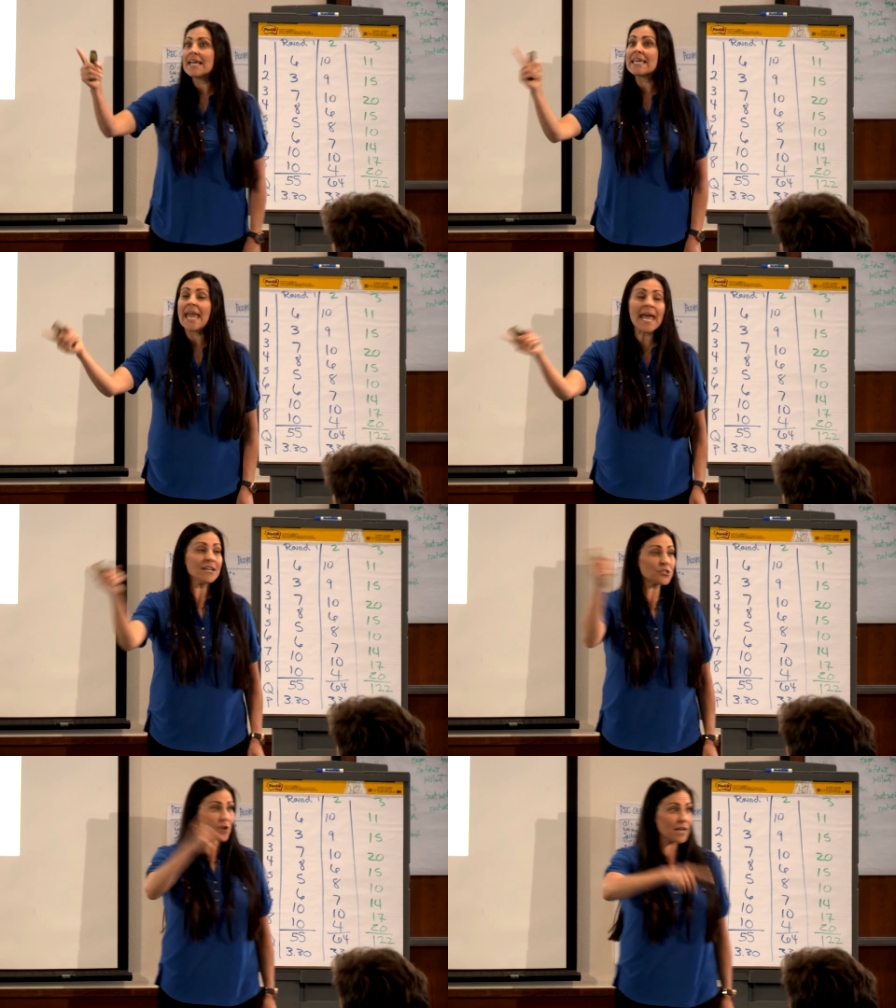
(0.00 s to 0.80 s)

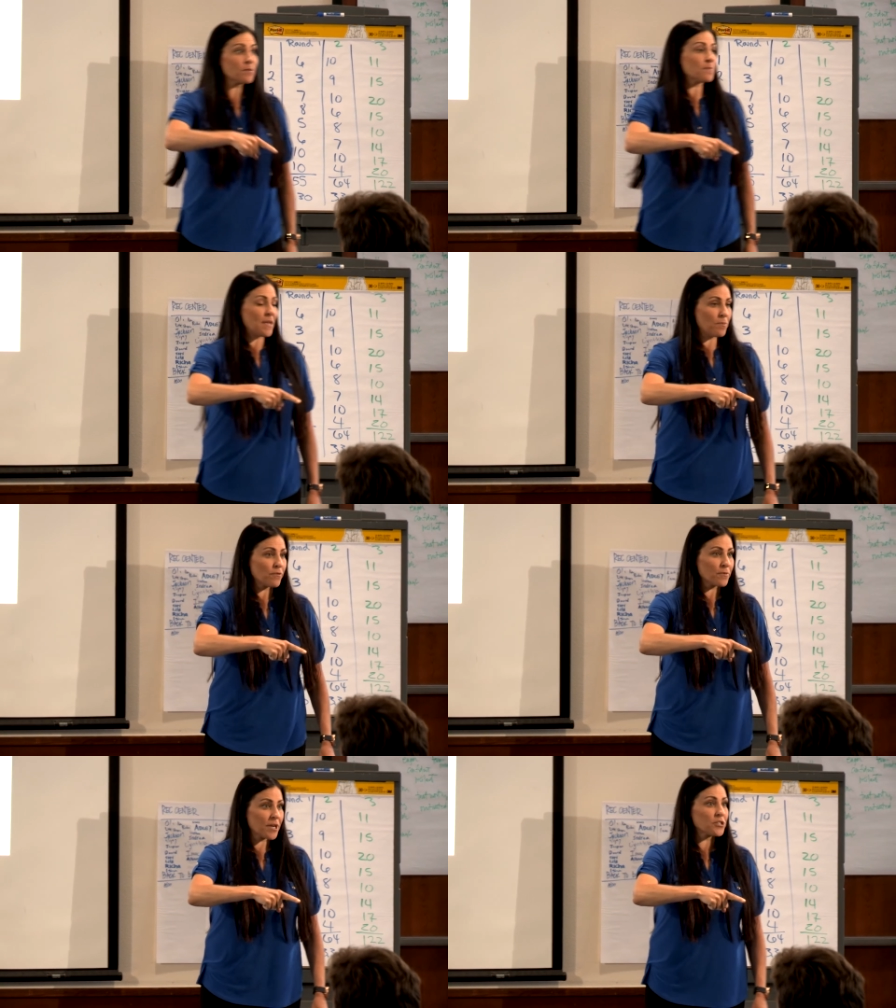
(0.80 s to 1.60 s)
can trade with people
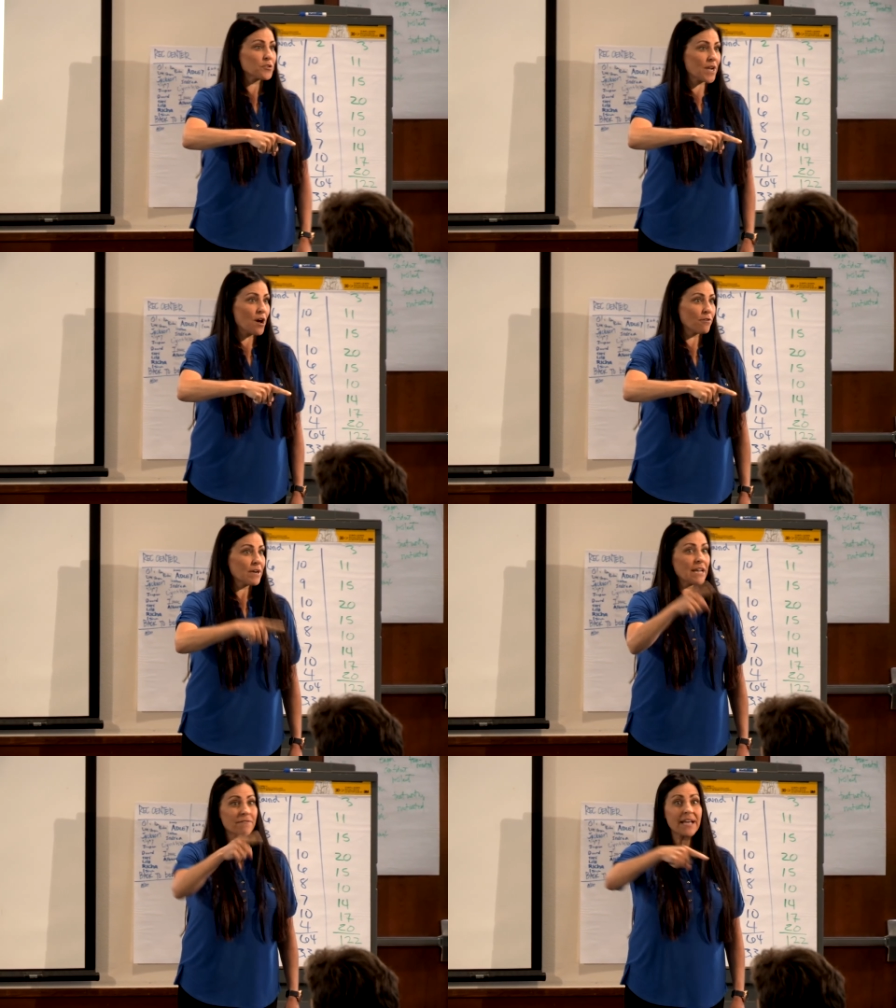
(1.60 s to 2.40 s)
from country O,
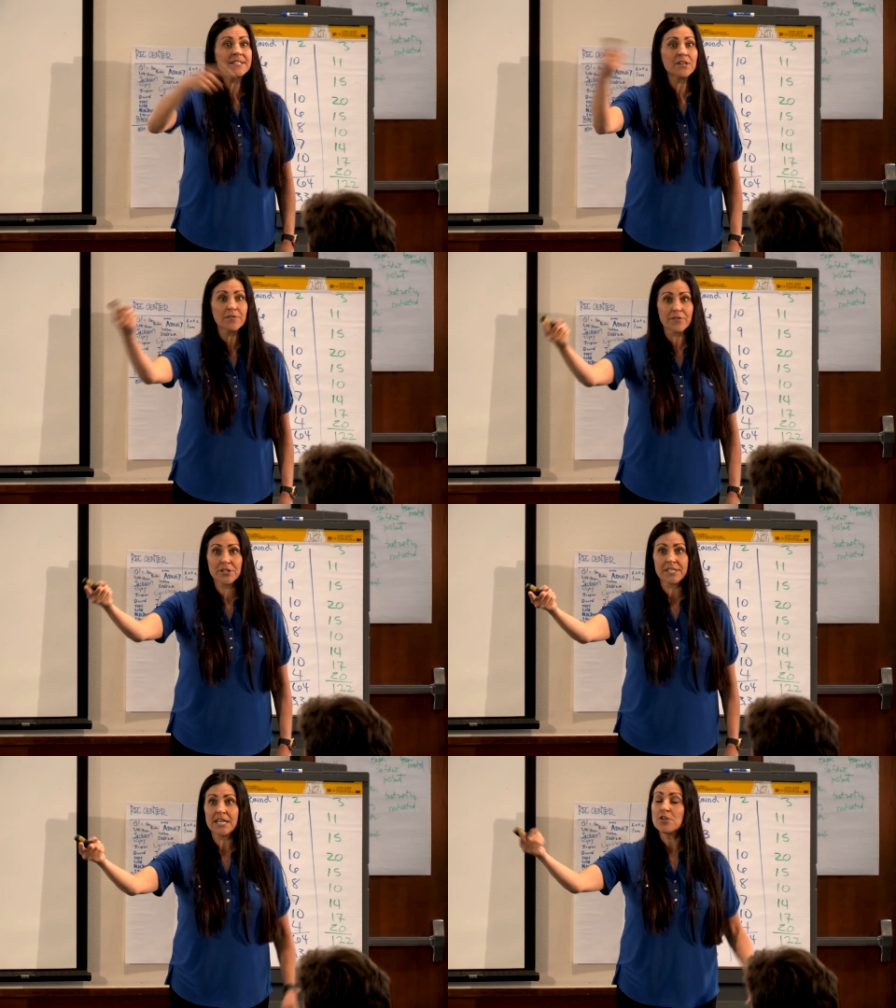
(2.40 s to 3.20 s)
and vice
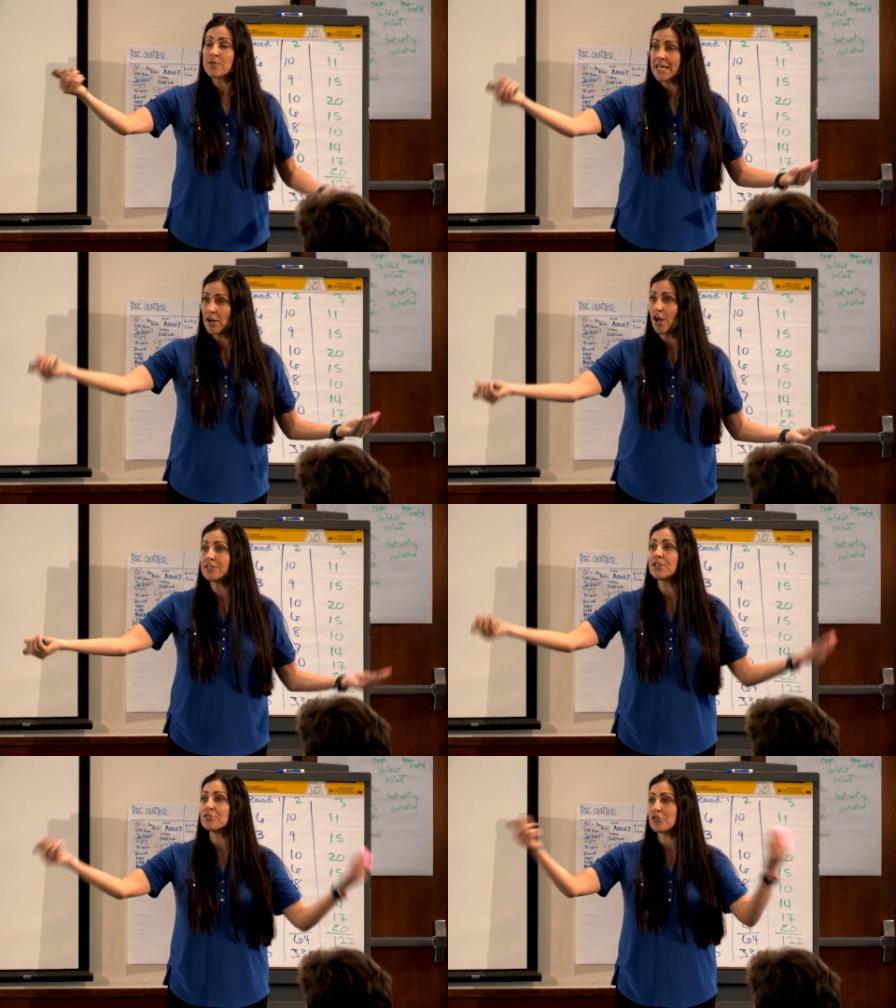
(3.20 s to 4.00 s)
versa. You can
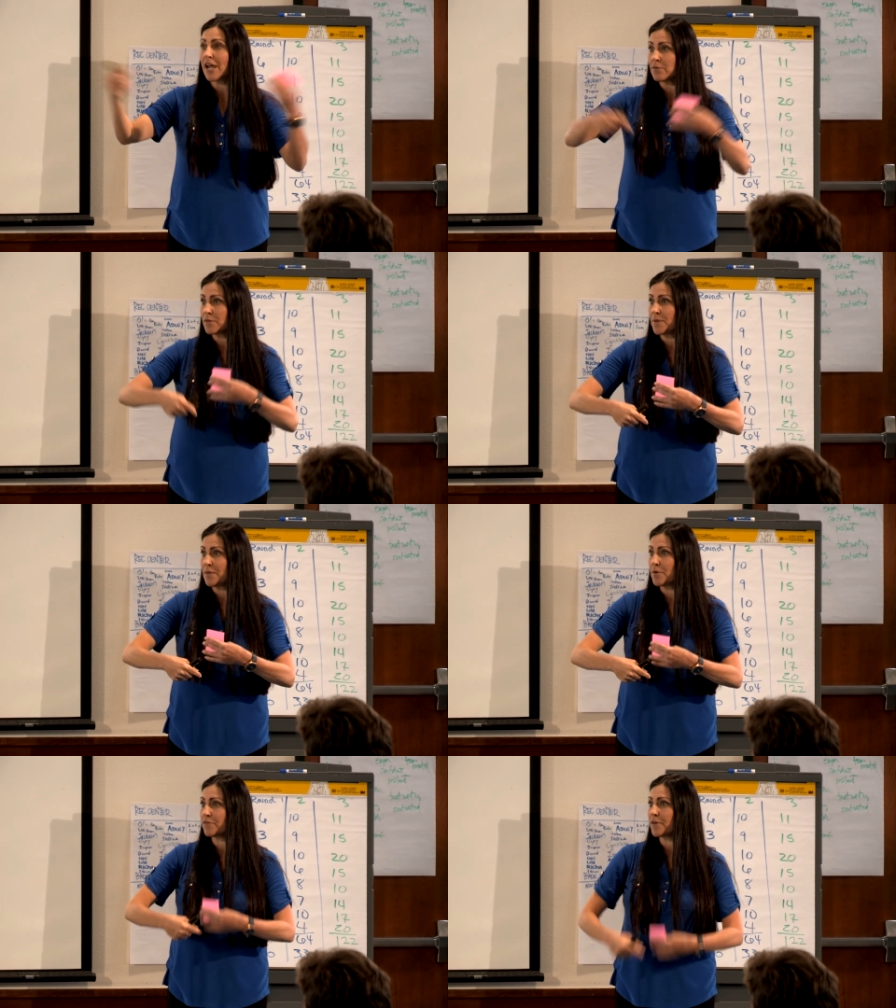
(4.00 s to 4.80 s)
also trade with
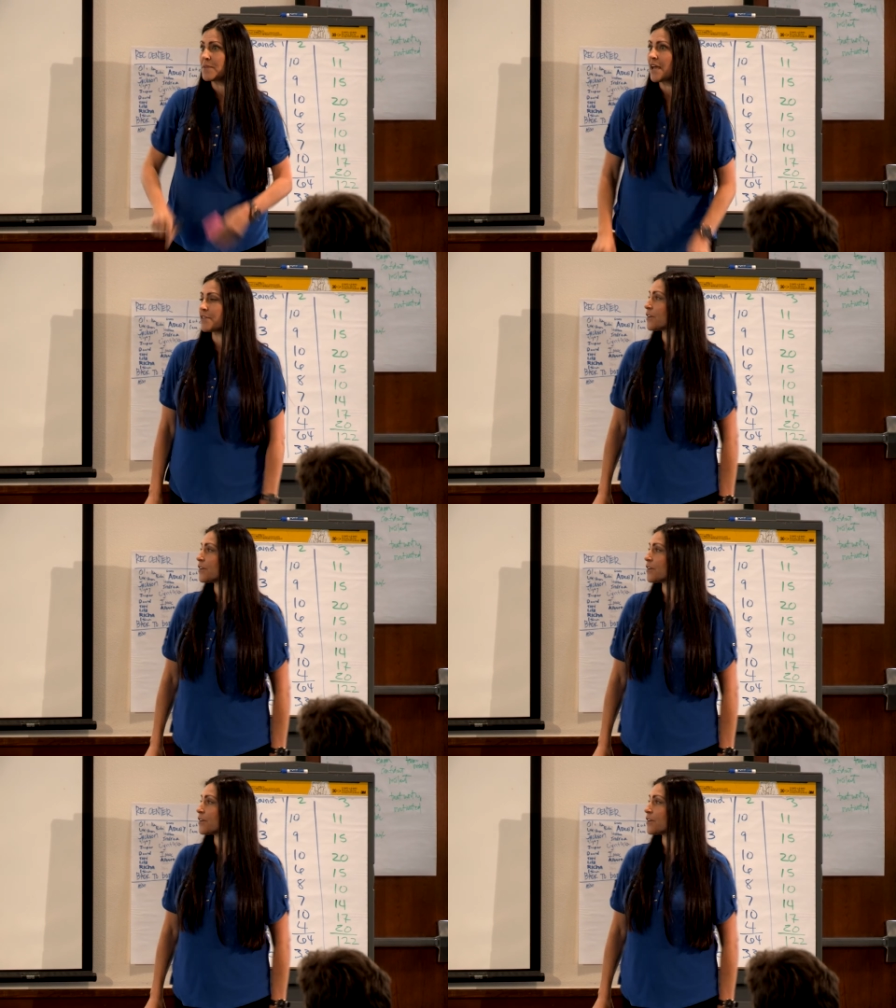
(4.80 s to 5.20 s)
people from the other